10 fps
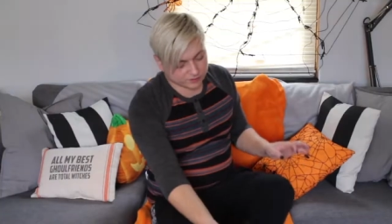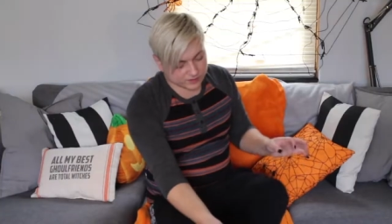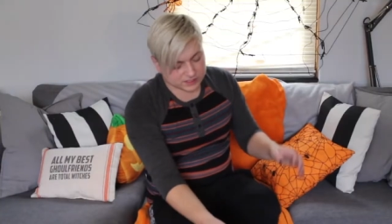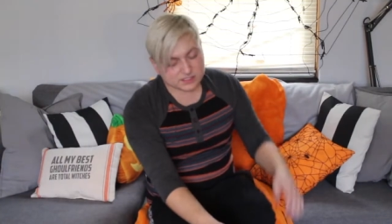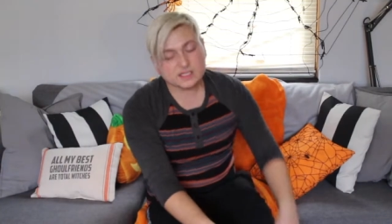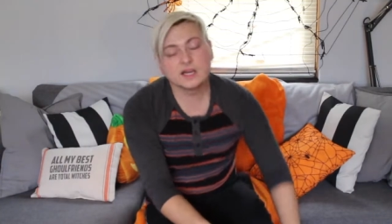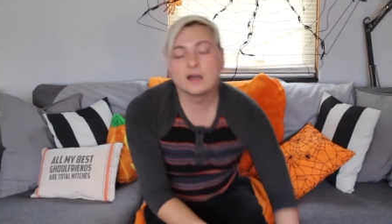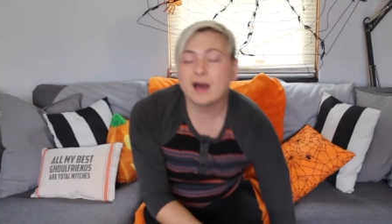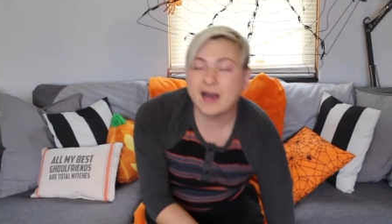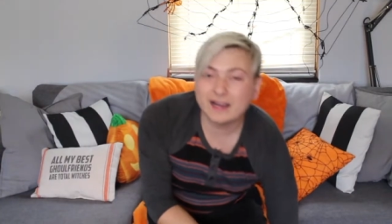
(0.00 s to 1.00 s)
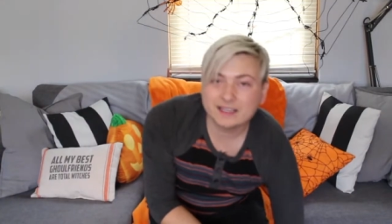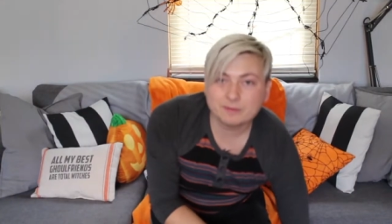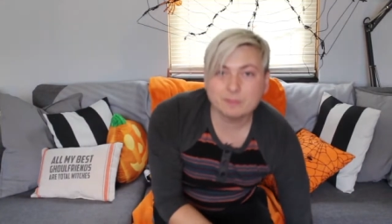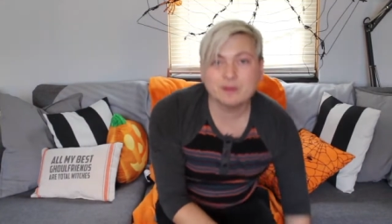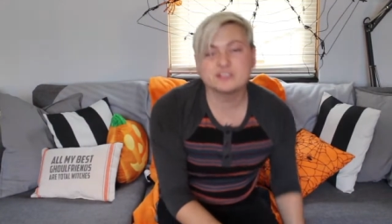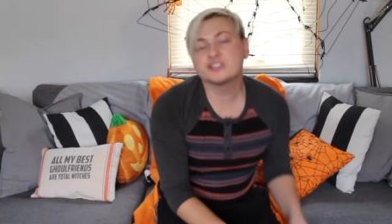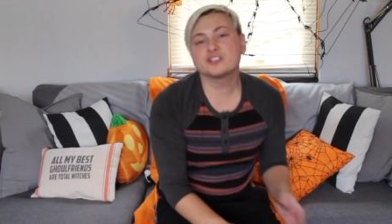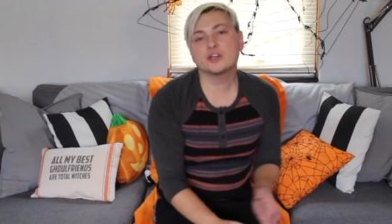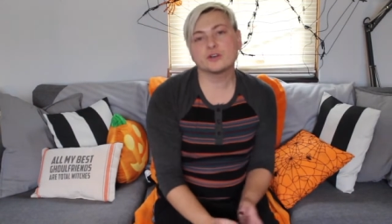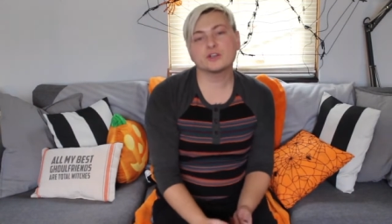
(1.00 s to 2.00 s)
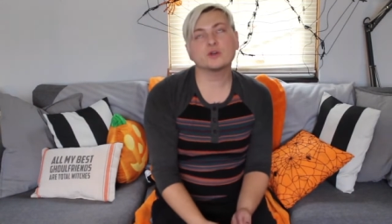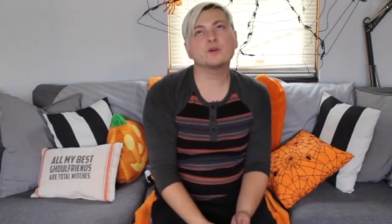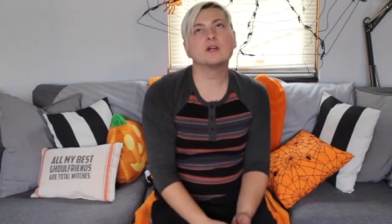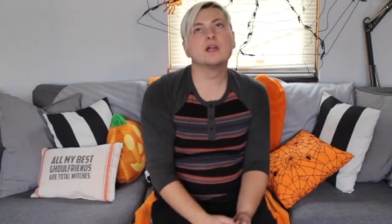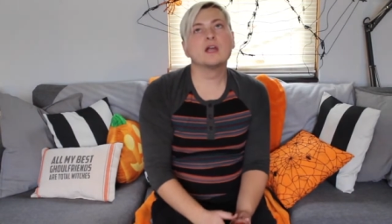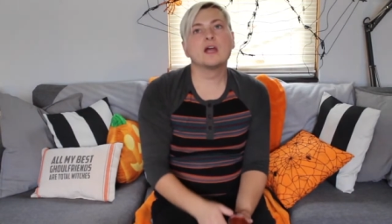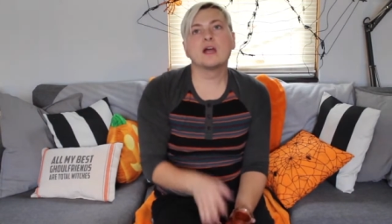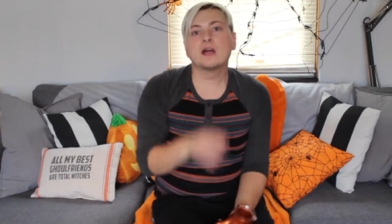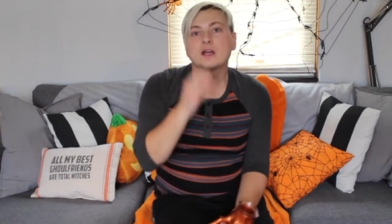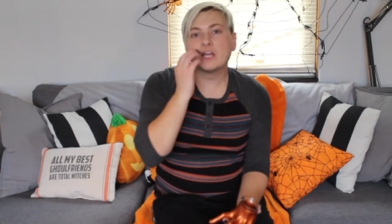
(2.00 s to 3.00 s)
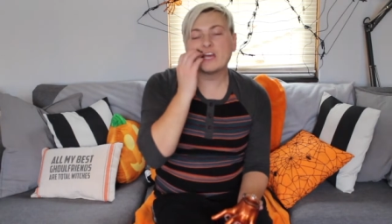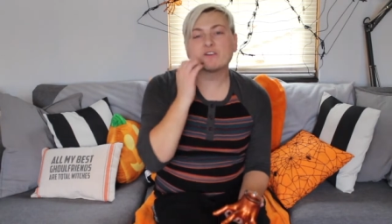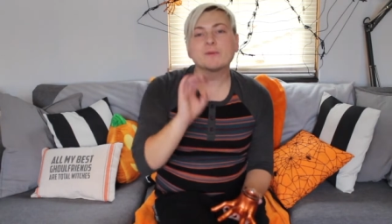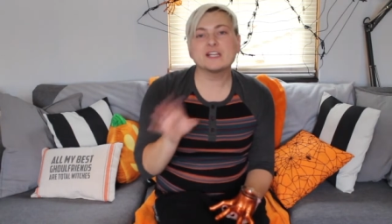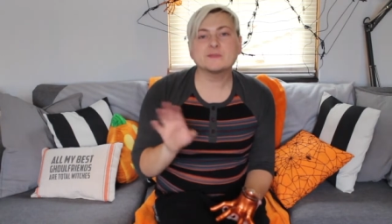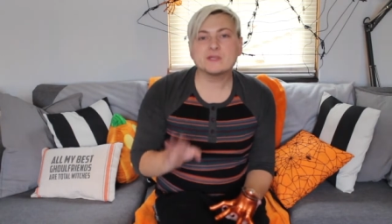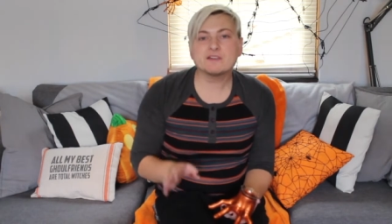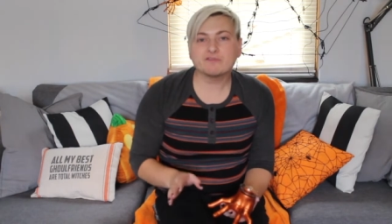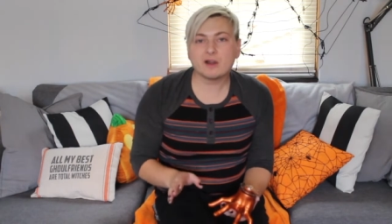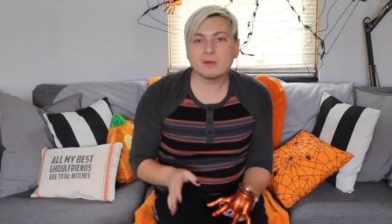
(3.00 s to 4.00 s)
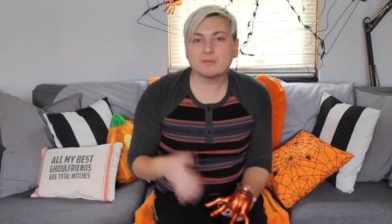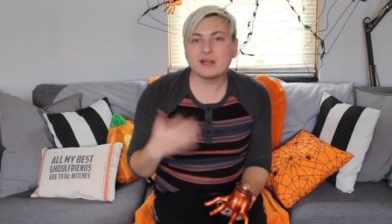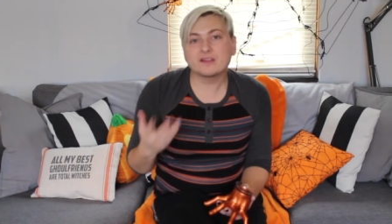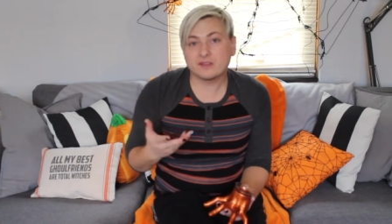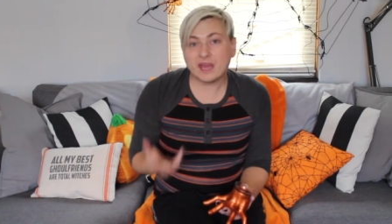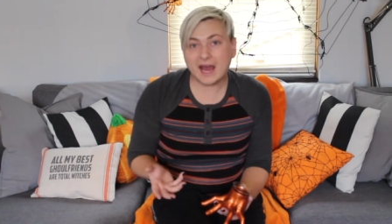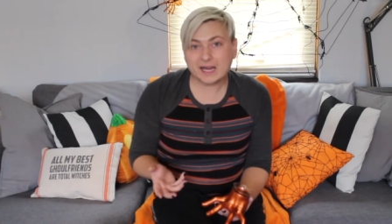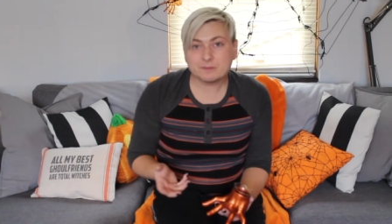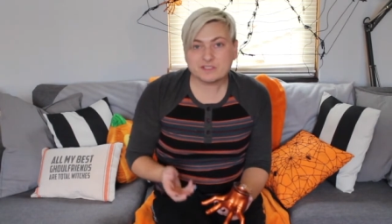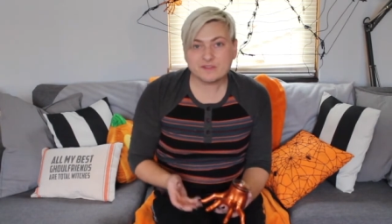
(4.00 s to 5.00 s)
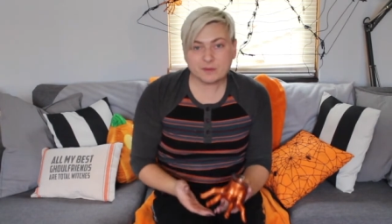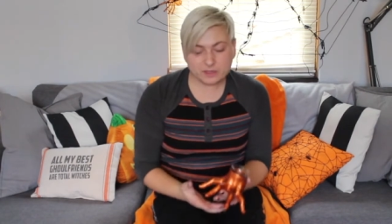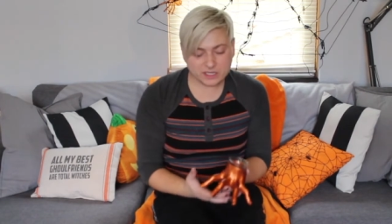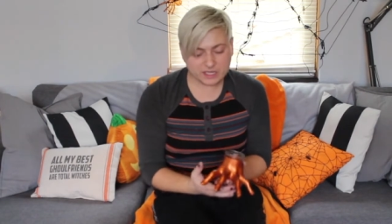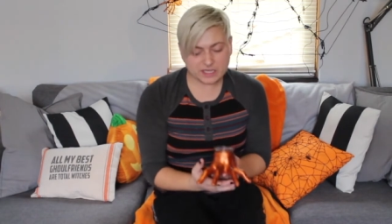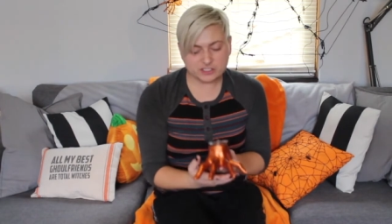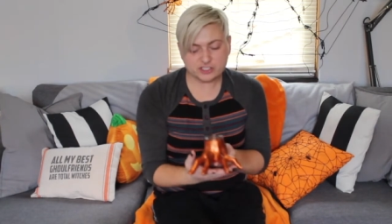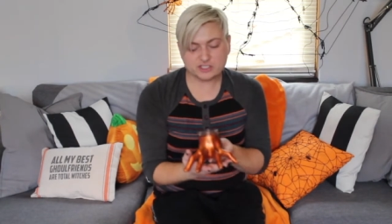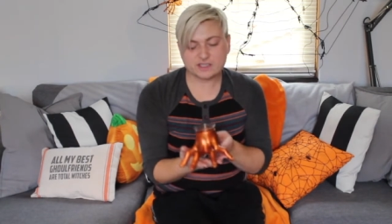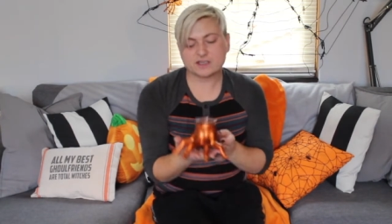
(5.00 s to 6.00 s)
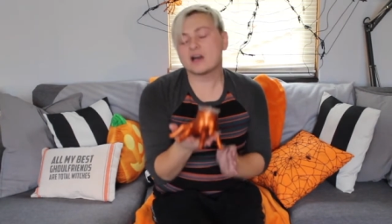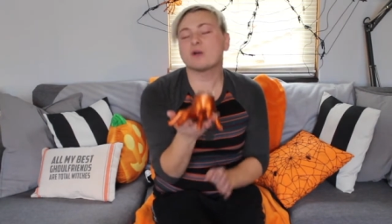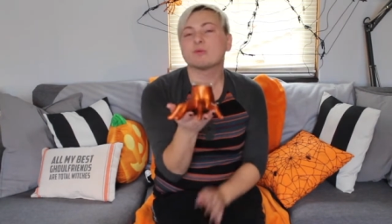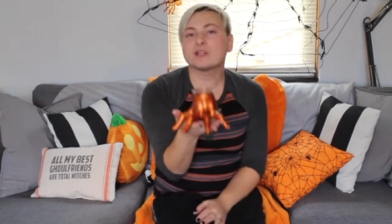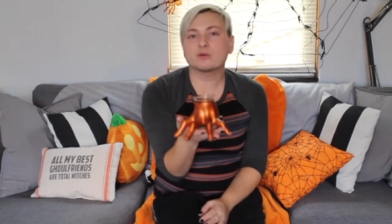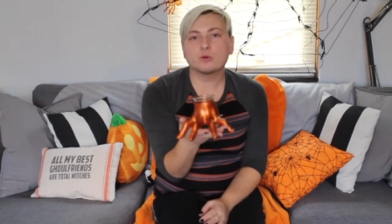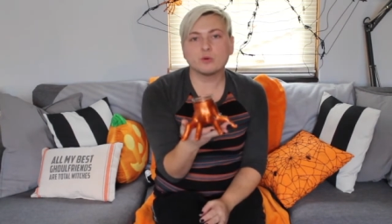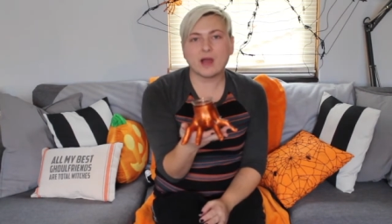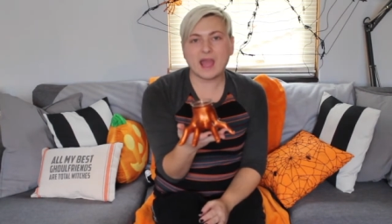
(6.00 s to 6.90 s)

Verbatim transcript: This item I'm about to show you it reminds me from like the Addams Family. It's just like a really cool